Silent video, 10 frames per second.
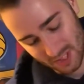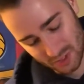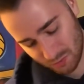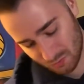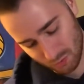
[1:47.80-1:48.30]

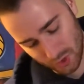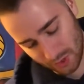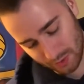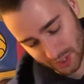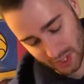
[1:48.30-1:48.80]
It's really,
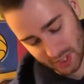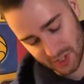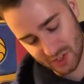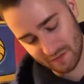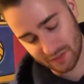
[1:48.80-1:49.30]
really good. It
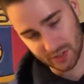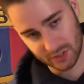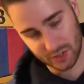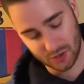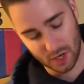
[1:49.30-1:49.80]
doesn't even suck
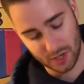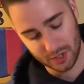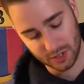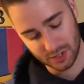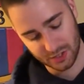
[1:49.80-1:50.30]
to draw. You
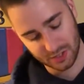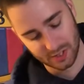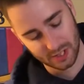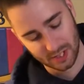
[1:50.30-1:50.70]
can just,